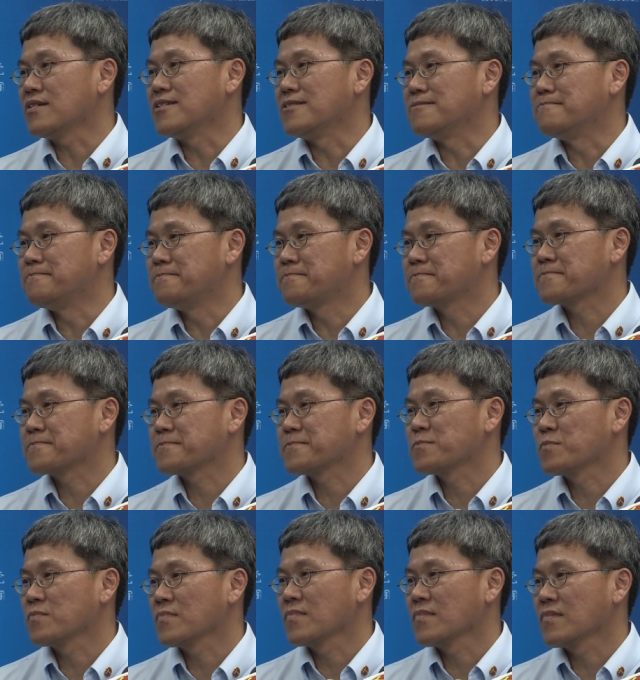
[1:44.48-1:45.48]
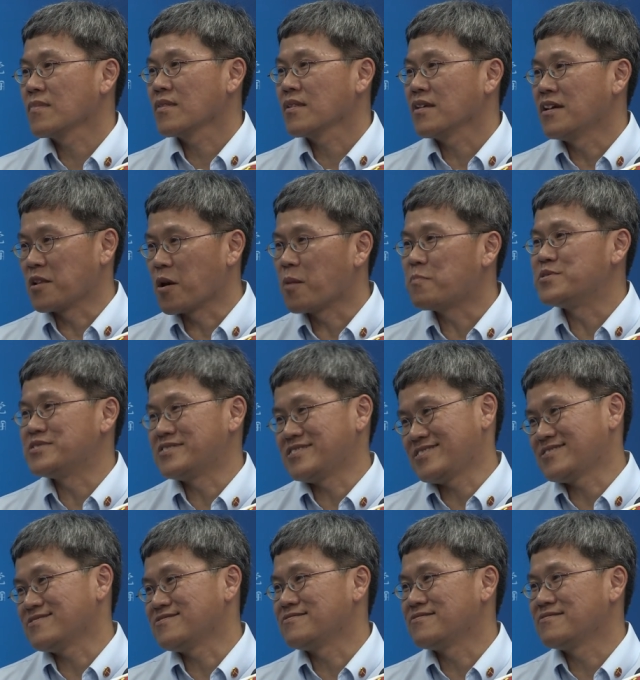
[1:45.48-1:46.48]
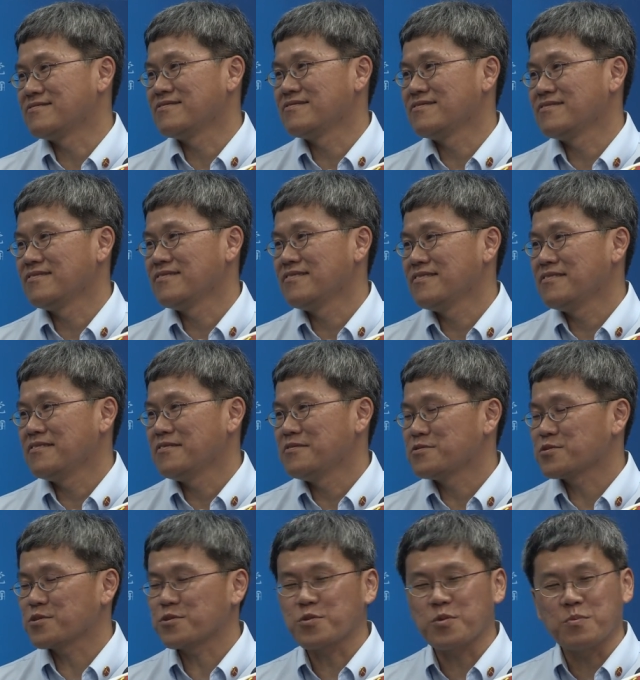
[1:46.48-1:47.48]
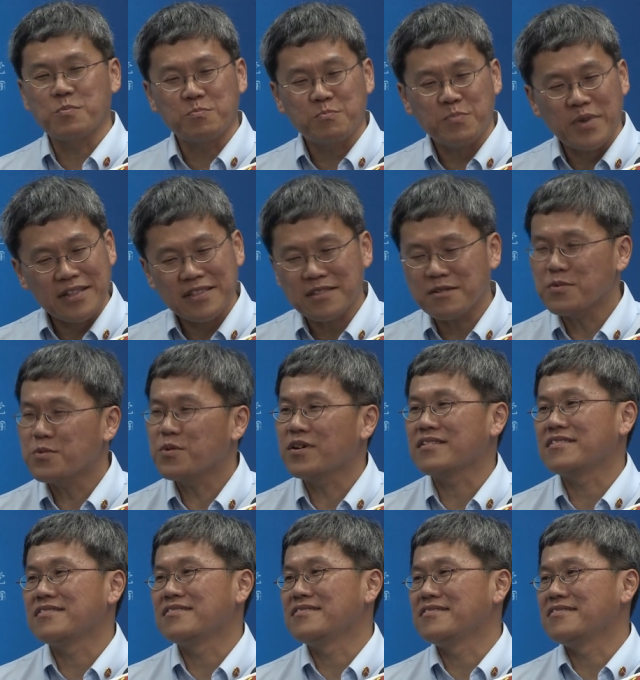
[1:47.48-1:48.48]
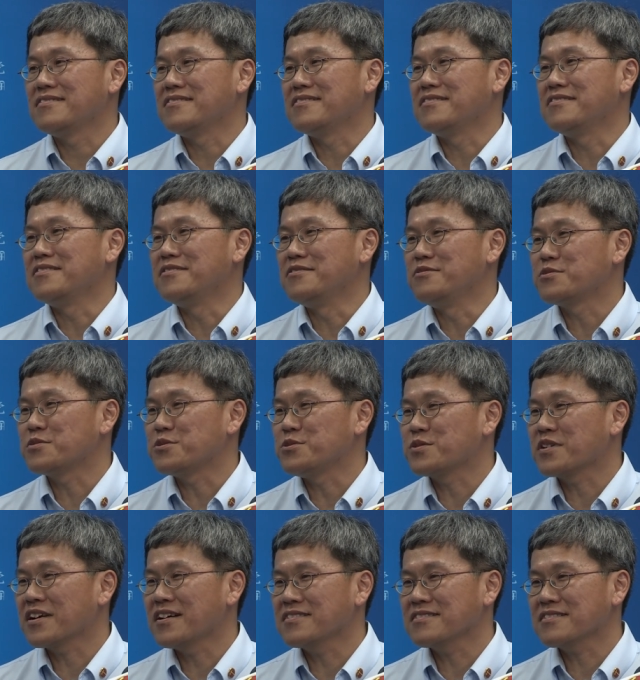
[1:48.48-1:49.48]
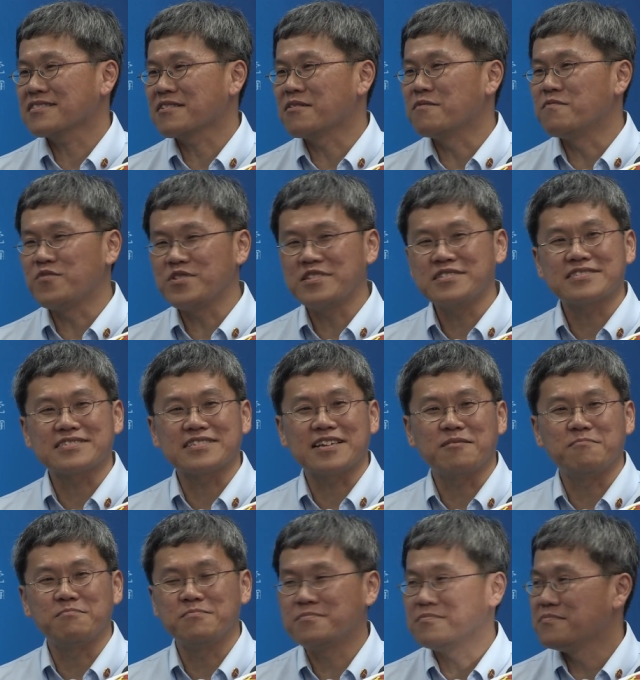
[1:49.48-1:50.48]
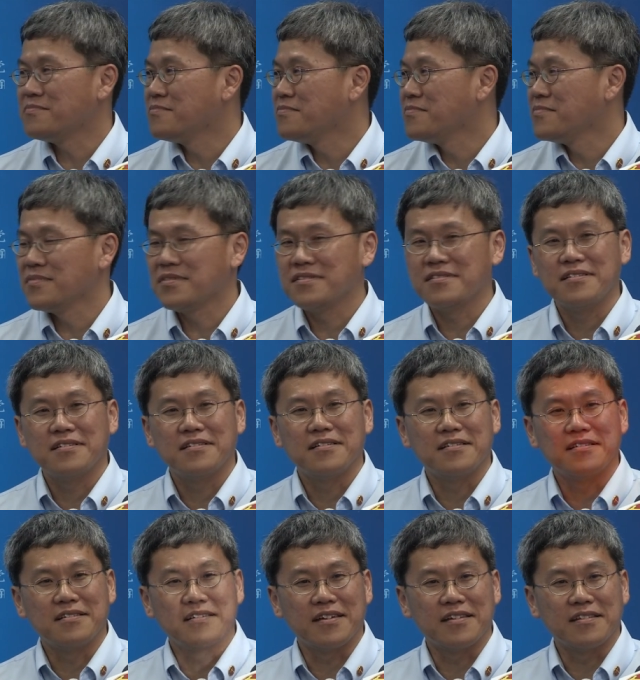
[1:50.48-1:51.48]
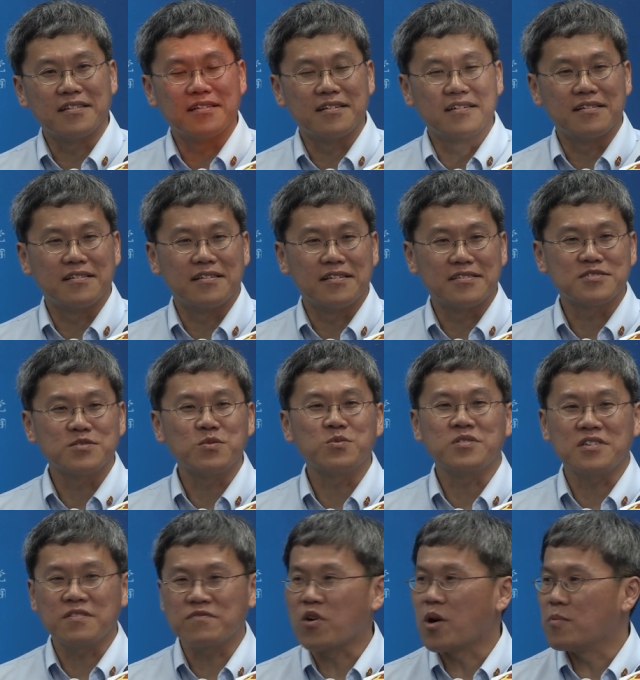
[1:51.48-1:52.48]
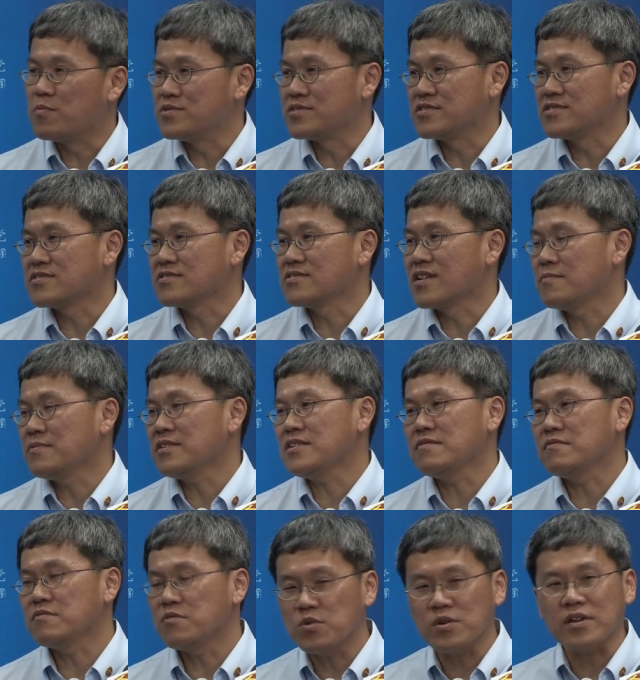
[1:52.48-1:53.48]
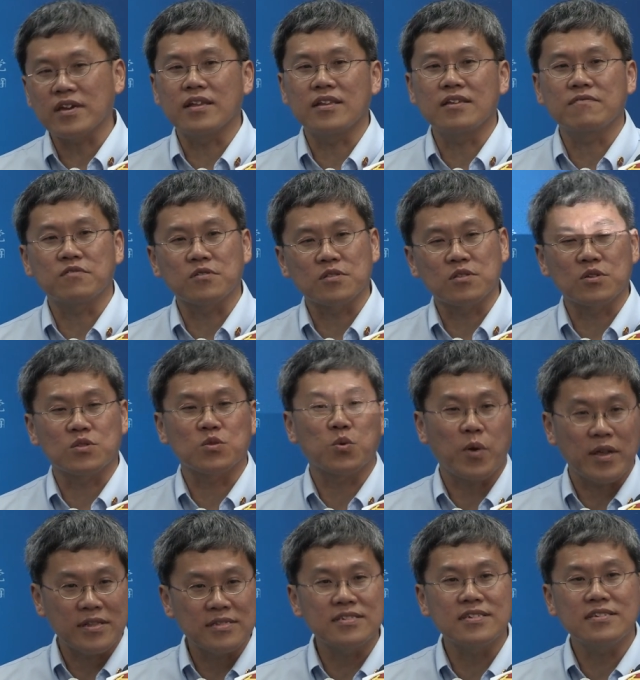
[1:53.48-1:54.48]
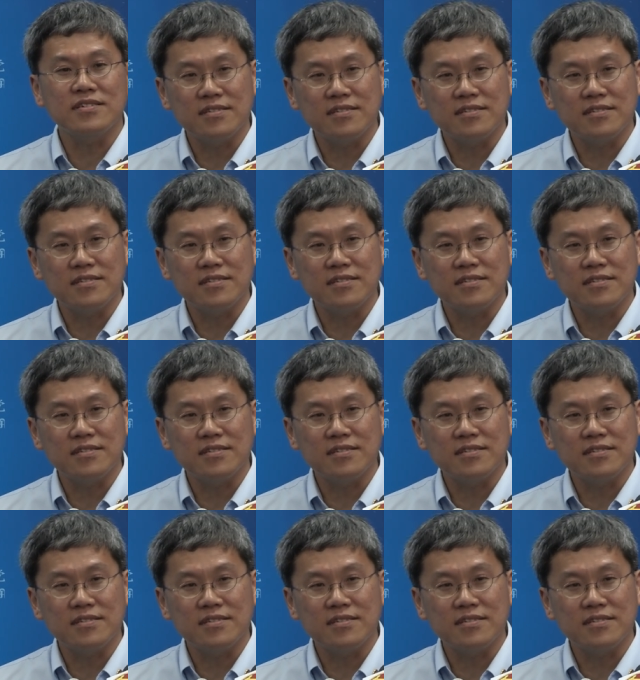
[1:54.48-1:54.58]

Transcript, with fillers: a um, an opposition. So no matter what, you, you can't convince them that there, there's no need for opposition. I mean, you look at it for the 20